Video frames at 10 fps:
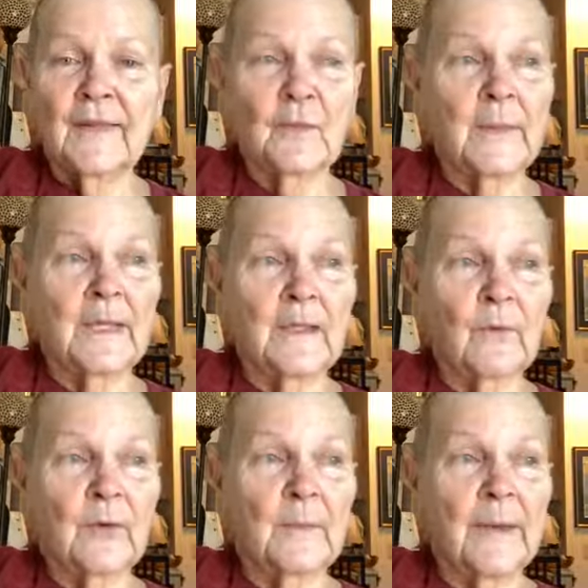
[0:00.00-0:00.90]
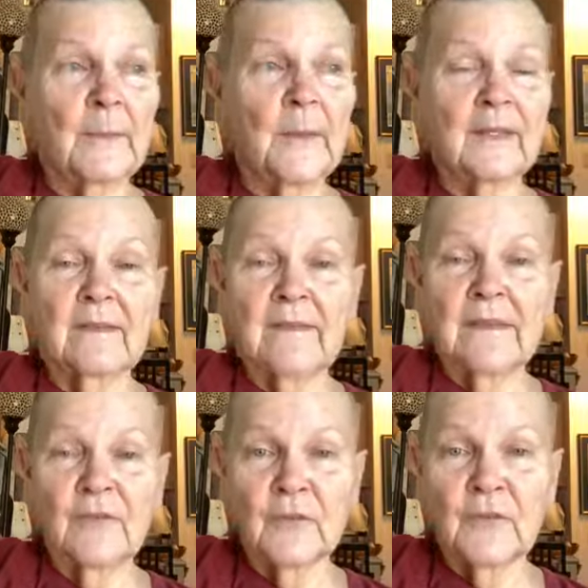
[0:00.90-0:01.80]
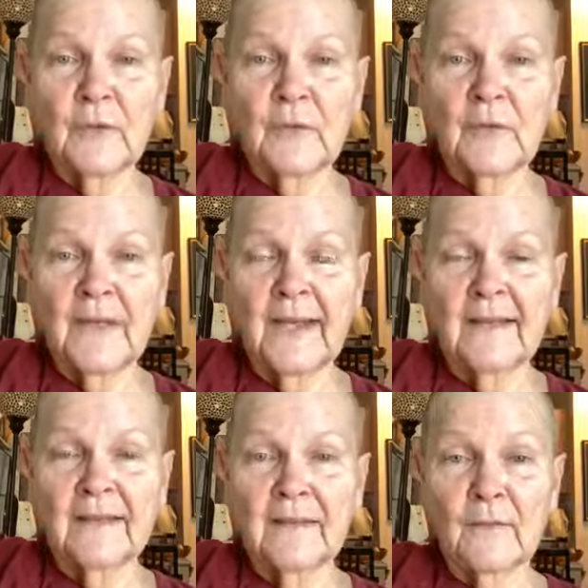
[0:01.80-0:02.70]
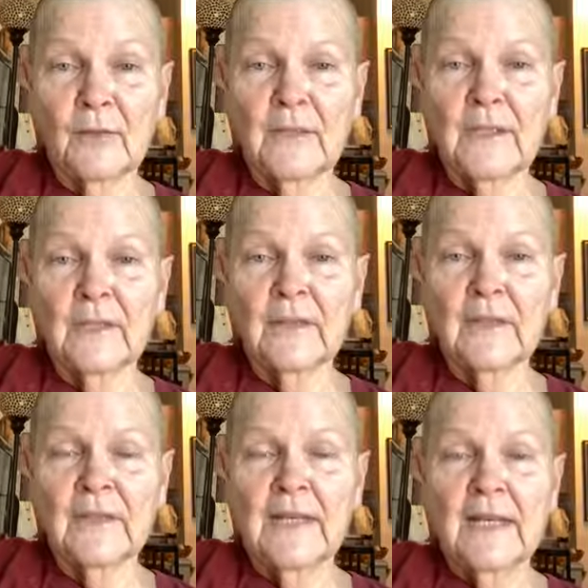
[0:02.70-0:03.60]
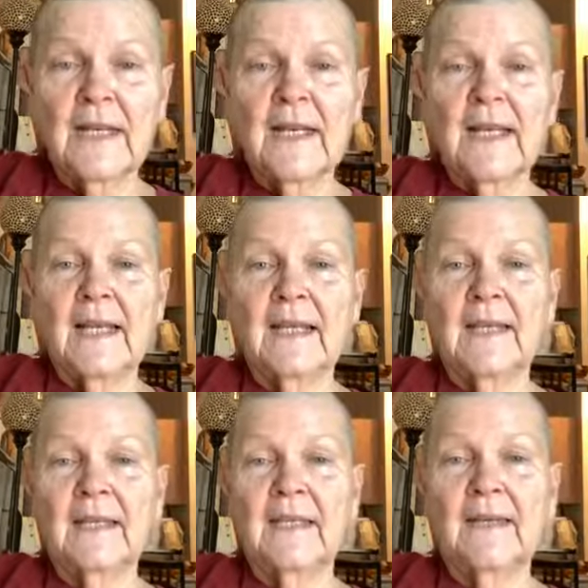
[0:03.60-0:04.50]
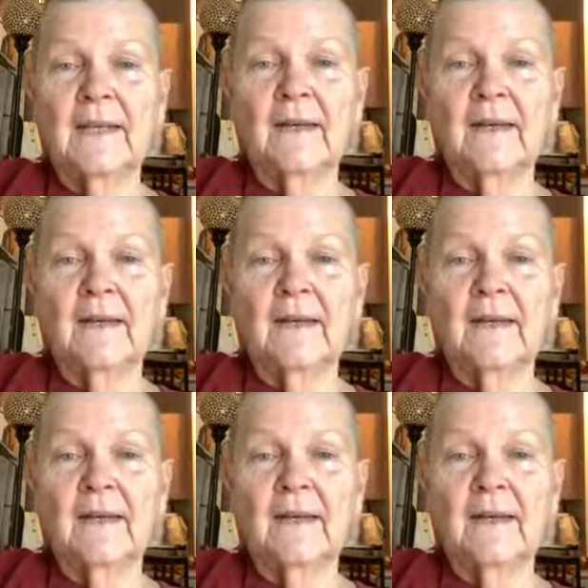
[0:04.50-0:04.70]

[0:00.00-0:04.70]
that's been one of my best teachers over the last several years. And